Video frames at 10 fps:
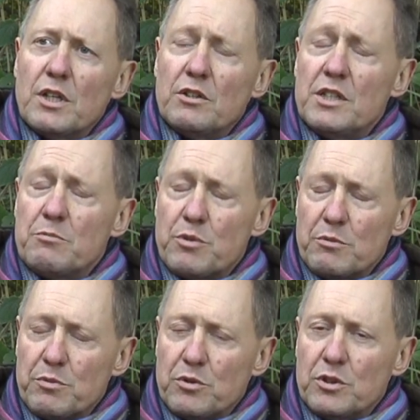near
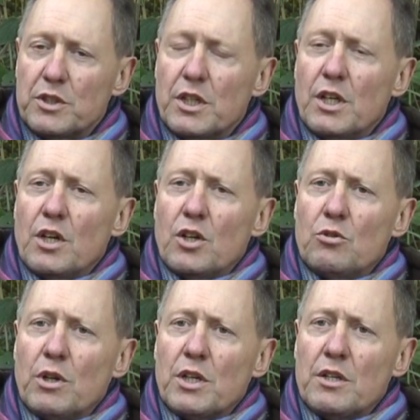Bridport,
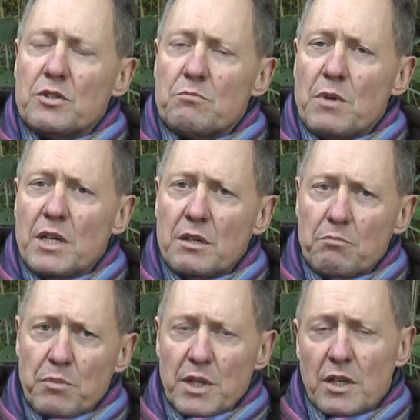who are going to make a
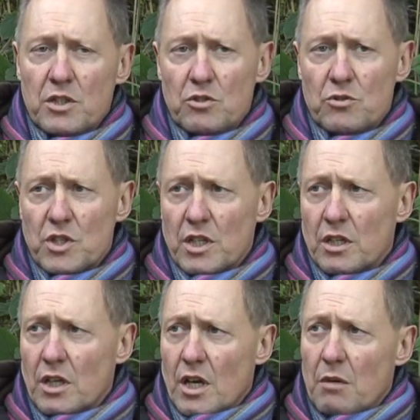beer using
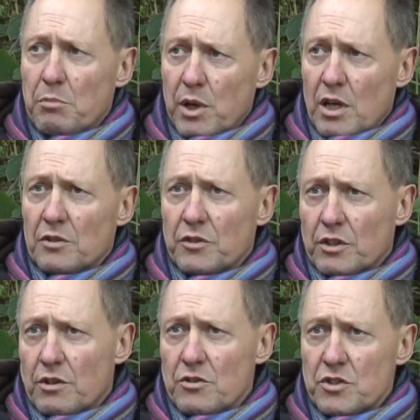a plant
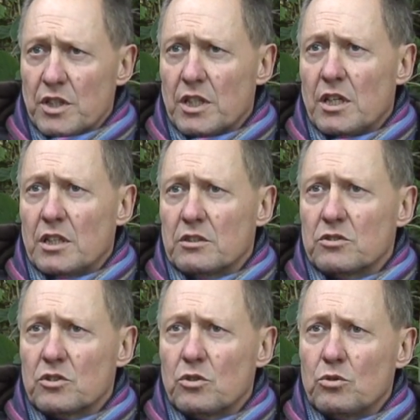that grows in the
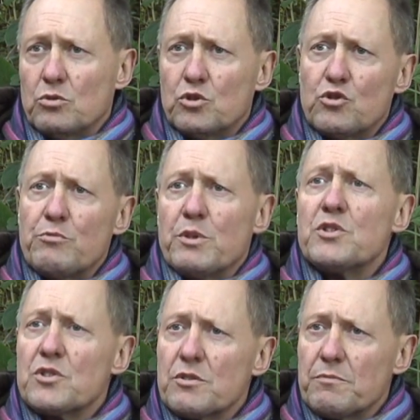gardens called
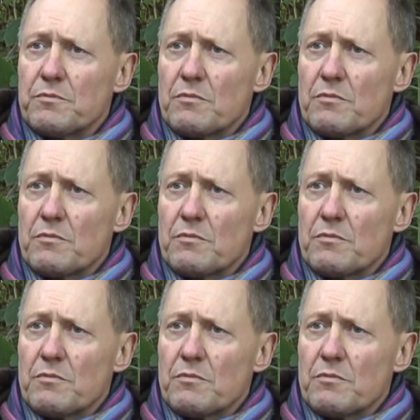Drimys.